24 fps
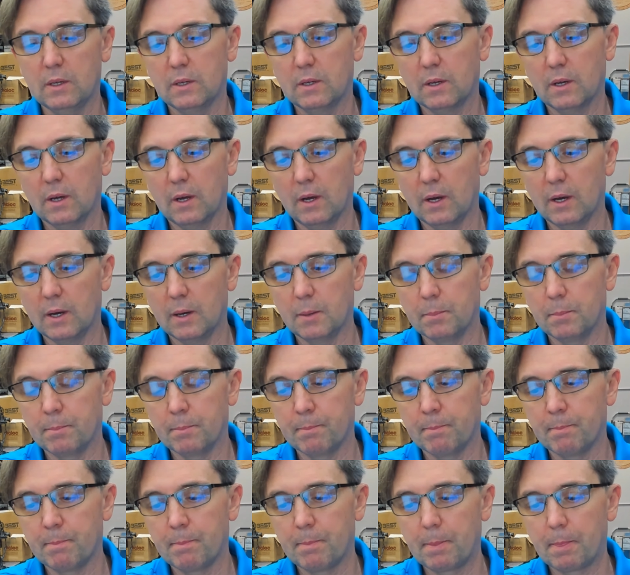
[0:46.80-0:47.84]

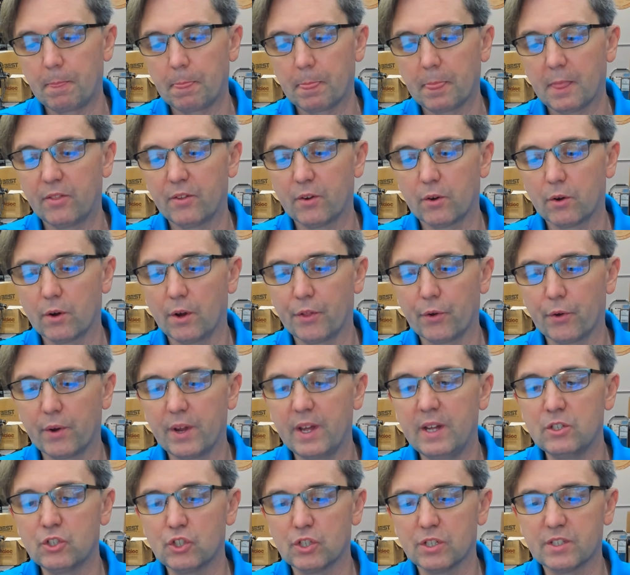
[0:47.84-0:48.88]
Um, there are other
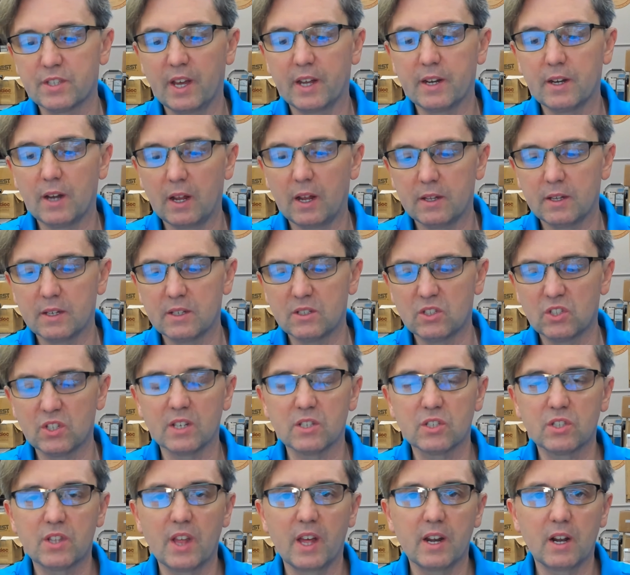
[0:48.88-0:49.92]
hinges that
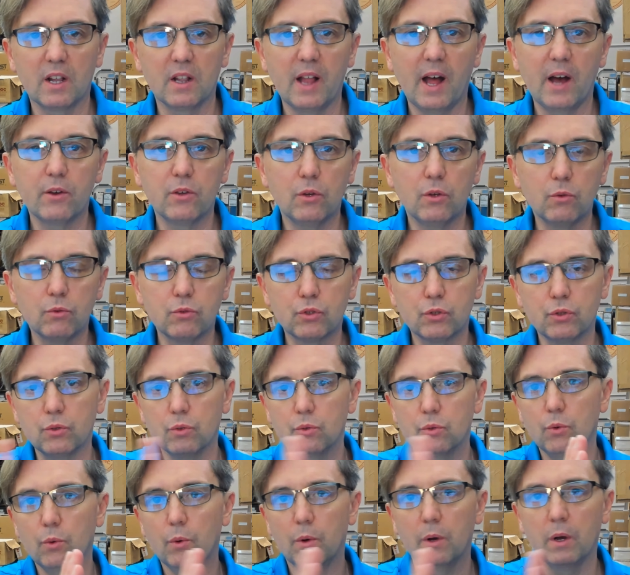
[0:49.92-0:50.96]
exist that allow you
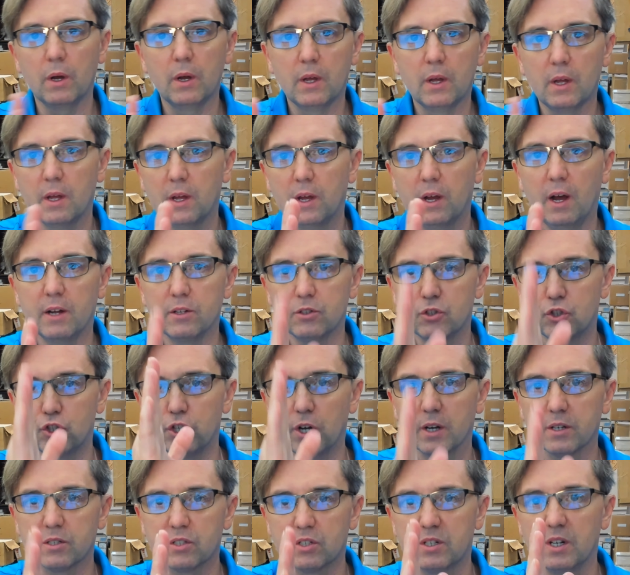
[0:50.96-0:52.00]
to
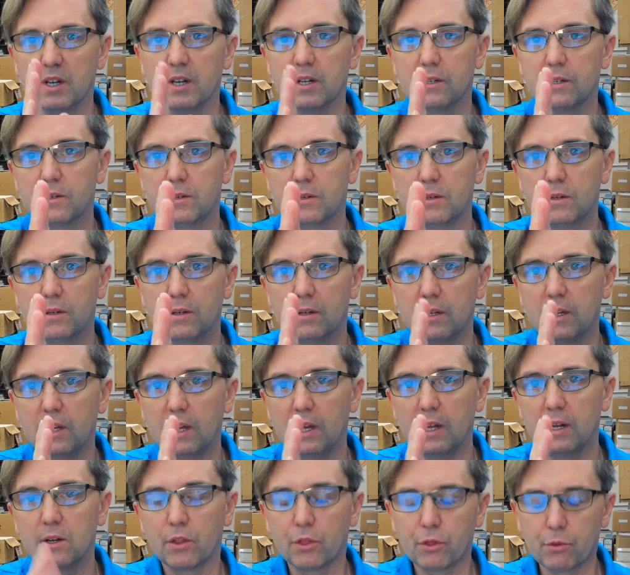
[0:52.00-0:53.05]
adjust it
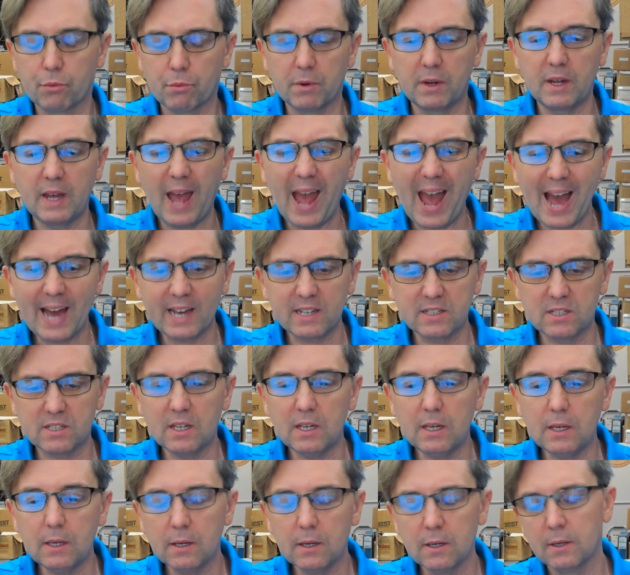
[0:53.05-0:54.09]
in three
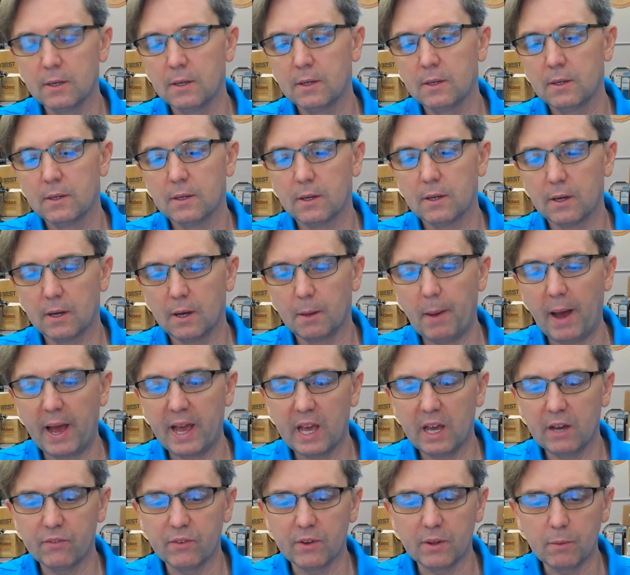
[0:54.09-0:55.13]
axis. Um, I
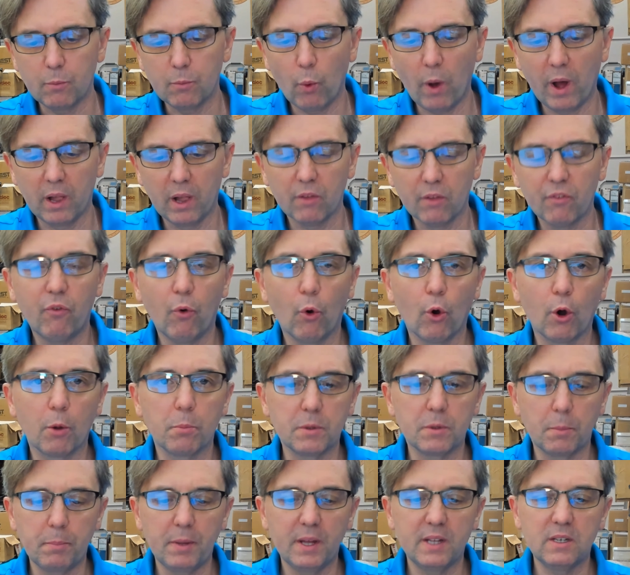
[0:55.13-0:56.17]
have a well
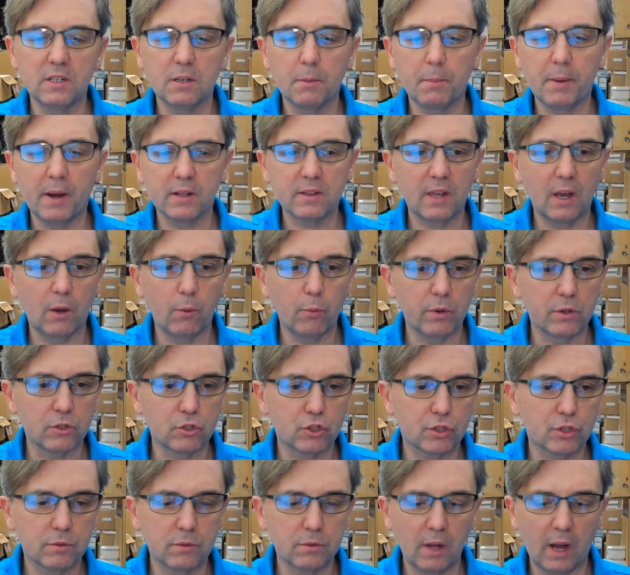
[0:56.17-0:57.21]
formed opinion about that,
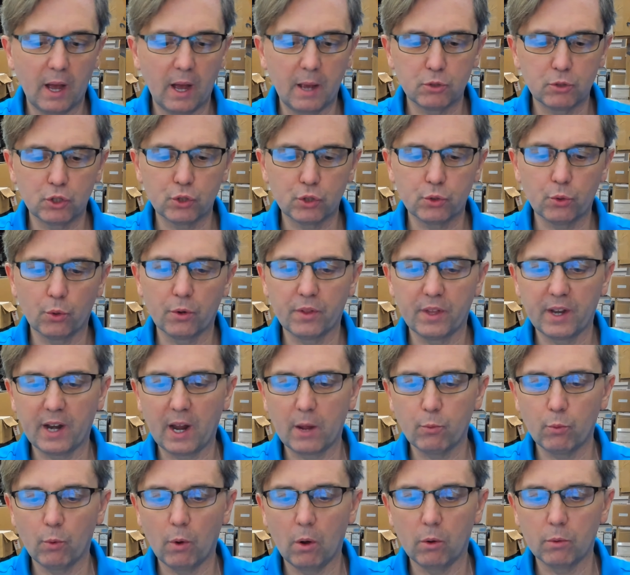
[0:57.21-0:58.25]
which I'm sure that I
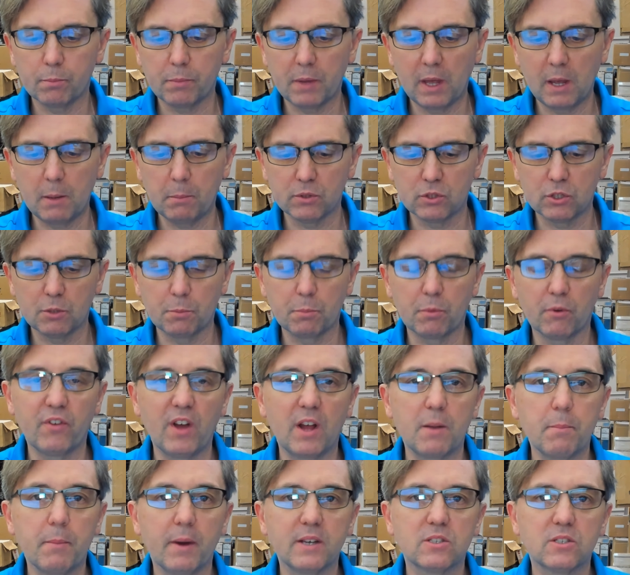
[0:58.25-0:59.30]
won't be able to
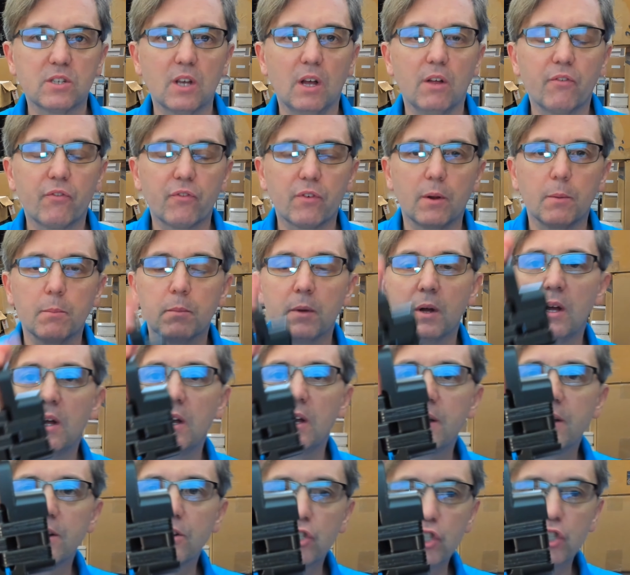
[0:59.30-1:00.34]
prevent myself from
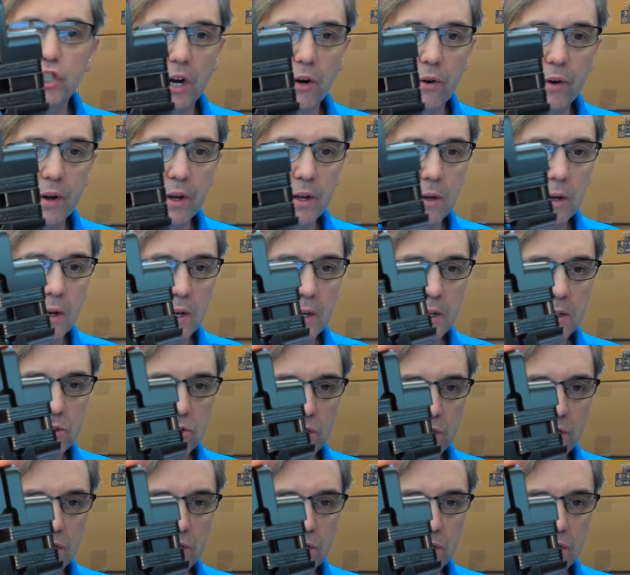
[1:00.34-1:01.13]
sharing. So